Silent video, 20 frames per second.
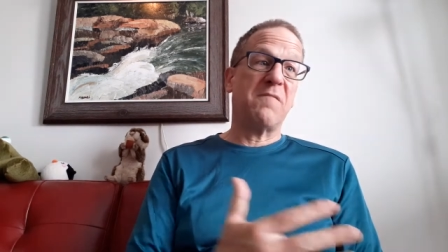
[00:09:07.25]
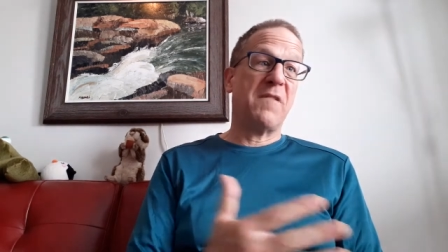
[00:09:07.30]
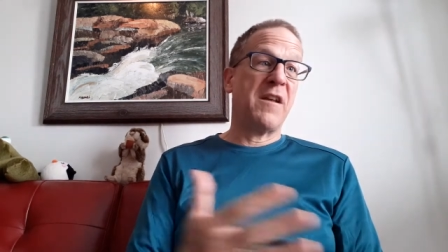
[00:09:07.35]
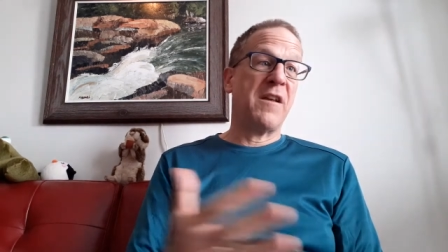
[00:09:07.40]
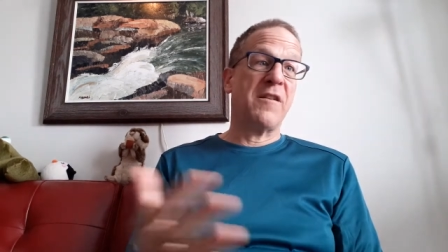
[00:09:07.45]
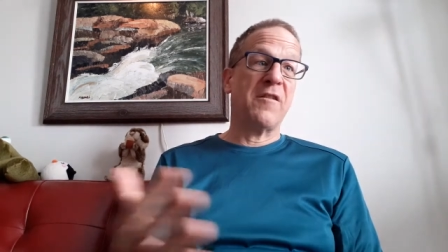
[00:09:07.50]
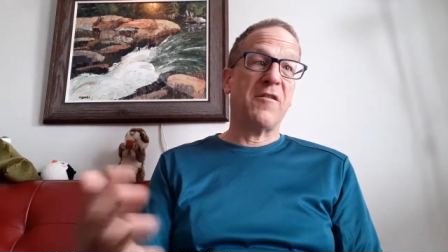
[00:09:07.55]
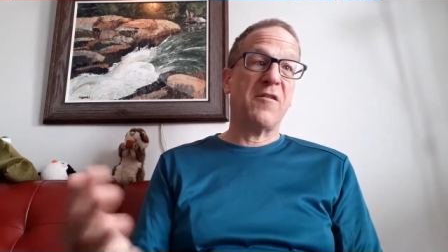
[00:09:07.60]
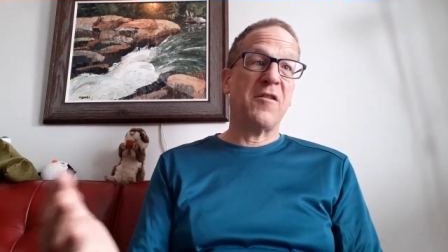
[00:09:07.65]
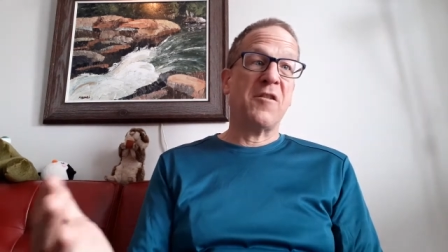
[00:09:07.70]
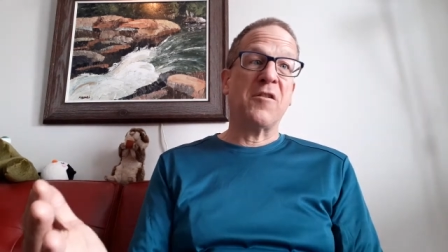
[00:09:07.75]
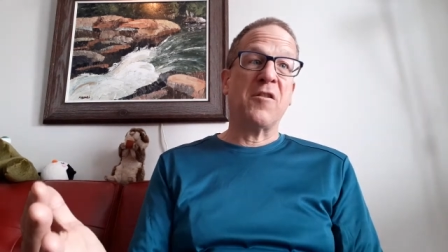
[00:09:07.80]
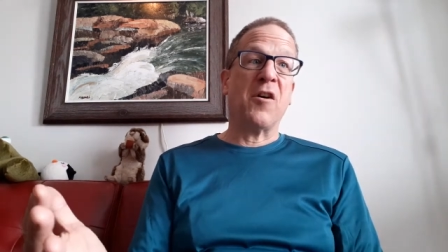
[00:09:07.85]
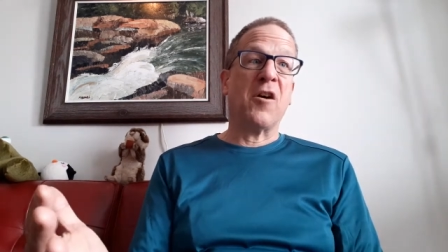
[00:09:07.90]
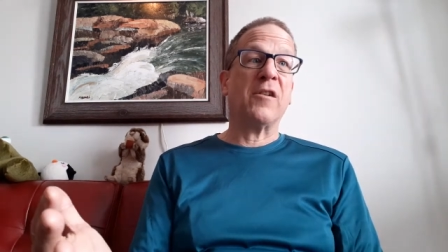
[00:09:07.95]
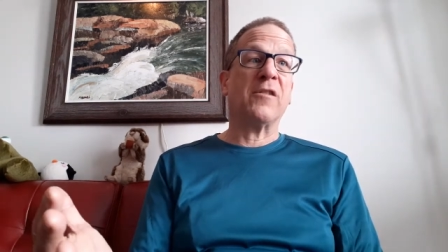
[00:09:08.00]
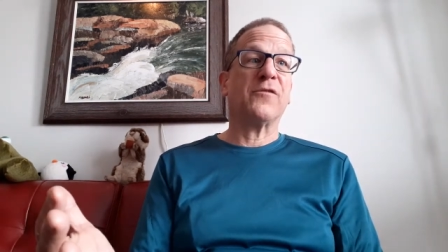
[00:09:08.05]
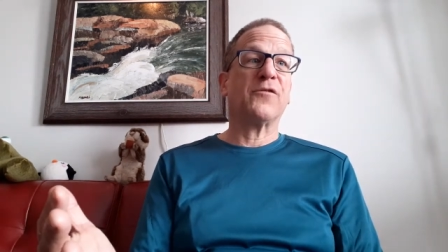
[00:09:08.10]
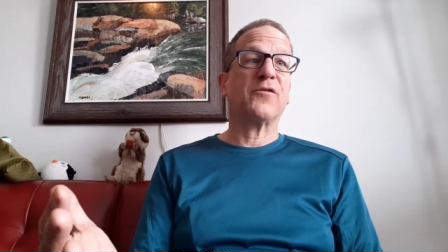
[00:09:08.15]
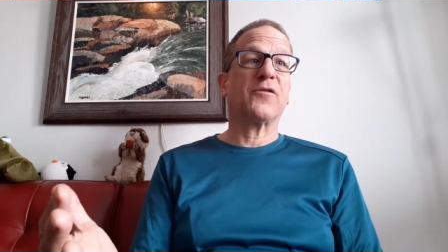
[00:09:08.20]
in, in
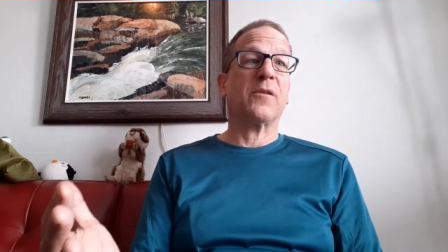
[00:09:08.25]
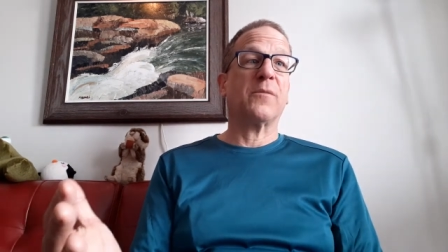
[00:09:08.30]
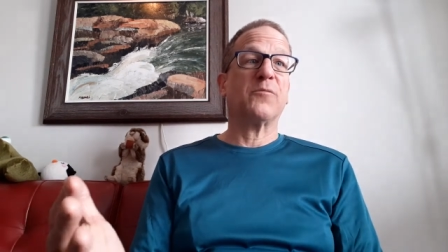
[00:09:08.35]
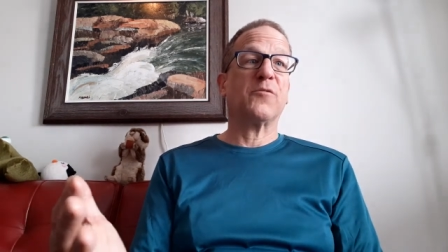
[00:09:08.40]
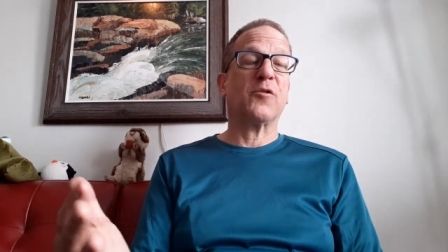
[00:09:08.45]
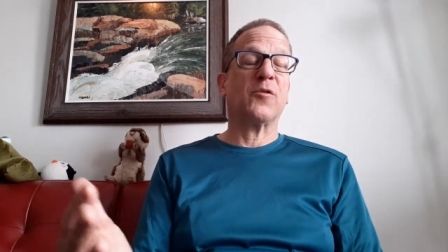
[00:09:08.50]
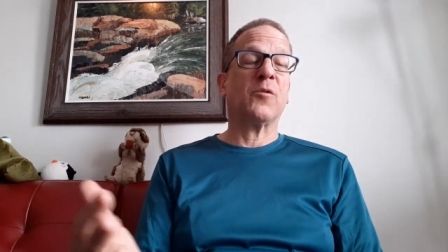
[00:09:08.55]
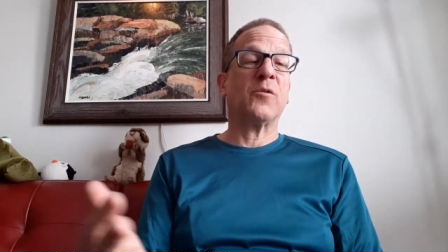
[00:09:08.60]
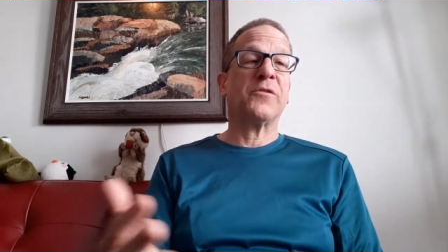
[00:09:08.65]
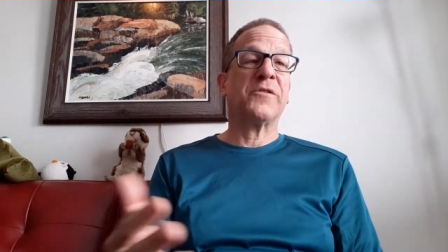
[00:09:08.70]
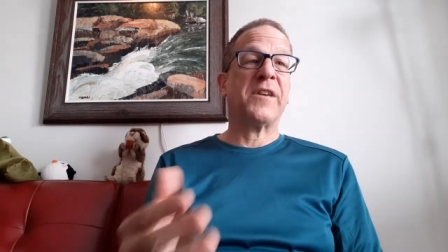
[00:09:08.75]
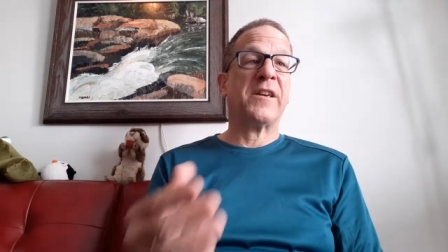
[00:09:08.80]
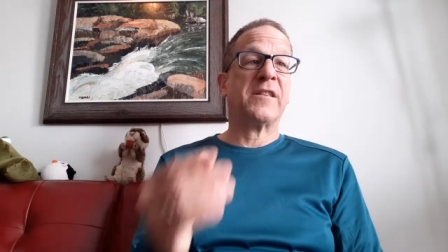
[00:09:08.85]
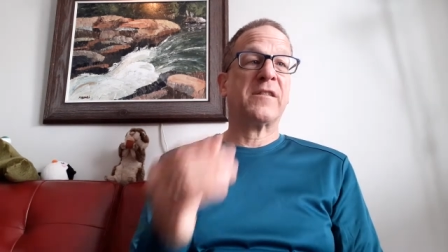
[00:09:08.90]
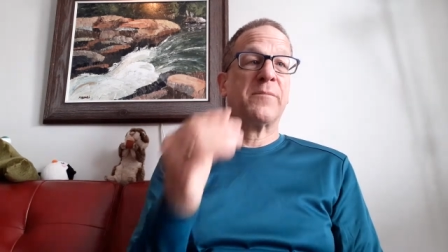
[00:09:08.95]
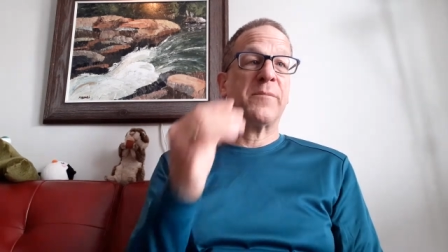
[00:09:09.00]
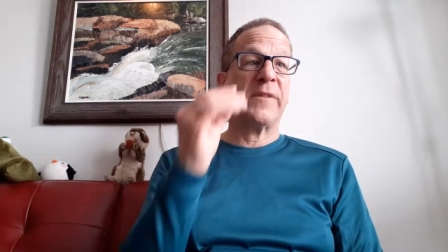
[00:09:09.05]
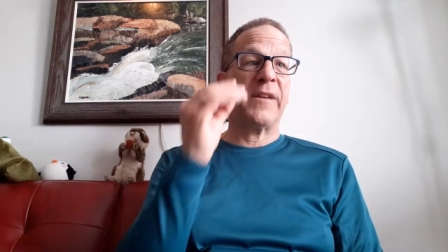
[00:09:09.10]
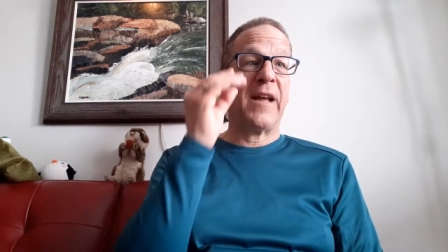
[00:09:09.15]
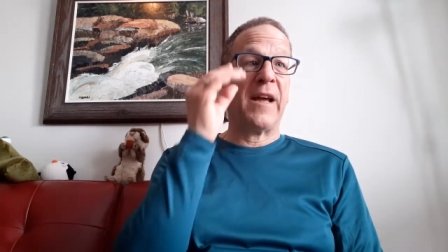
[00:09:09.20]
all of Scripture, Old
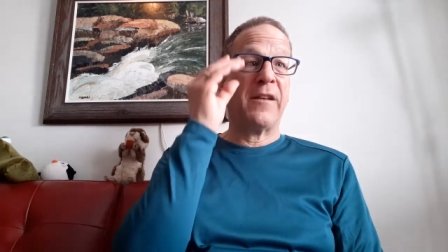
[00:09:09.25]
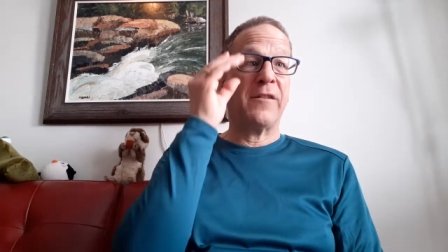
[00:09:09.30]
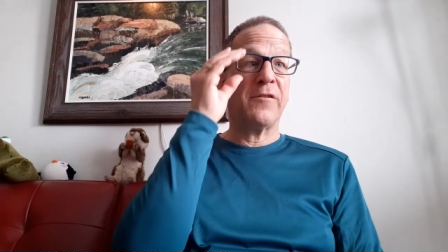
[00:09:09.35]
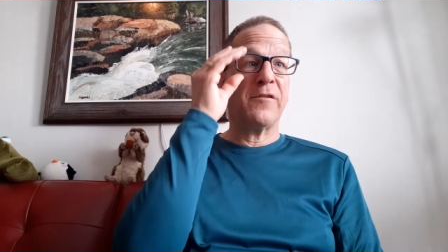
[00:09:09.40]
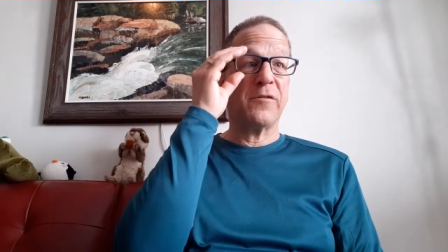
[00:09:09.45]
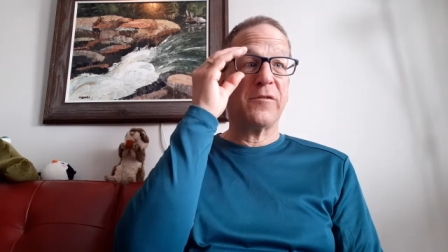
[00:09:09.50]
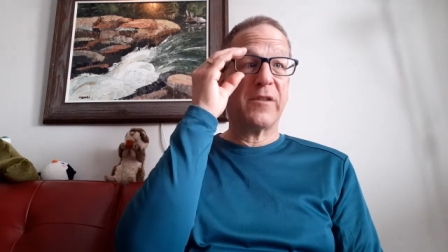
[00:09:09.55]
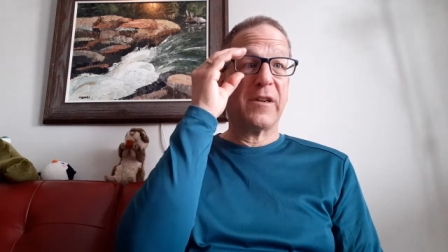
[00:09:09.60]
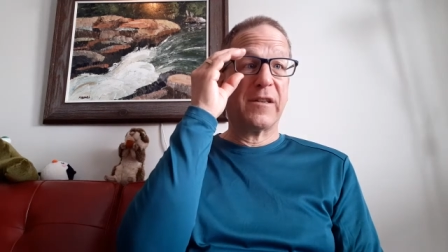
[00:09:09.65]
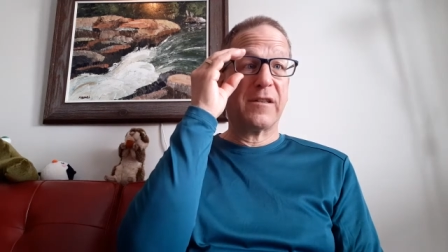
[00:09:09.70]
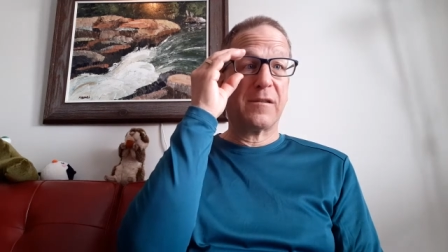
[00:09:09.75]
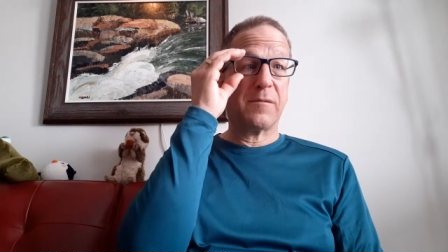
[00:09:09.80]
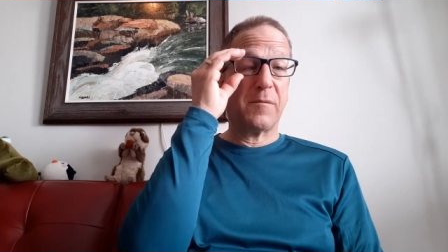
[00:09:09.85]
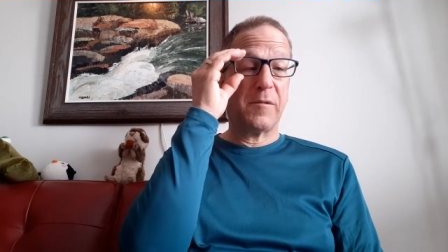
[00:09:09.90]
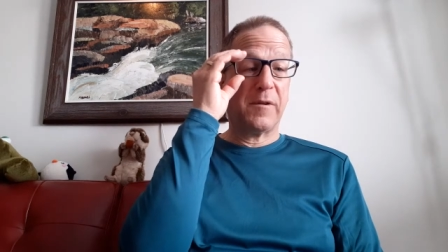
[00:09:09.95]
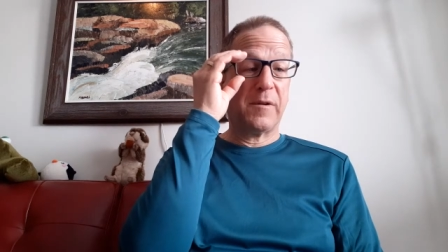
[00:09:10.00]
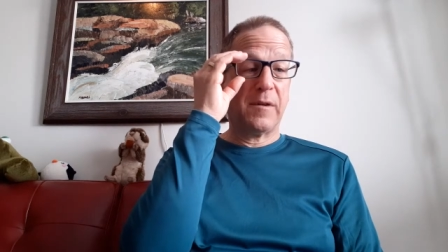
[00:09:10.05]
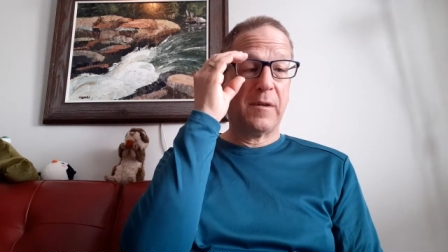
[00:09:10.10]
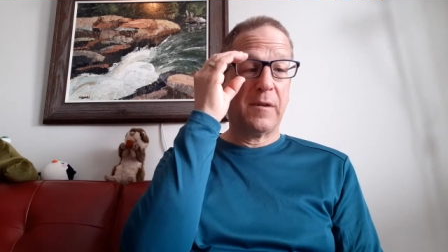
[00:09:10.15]
Testament and New Testament.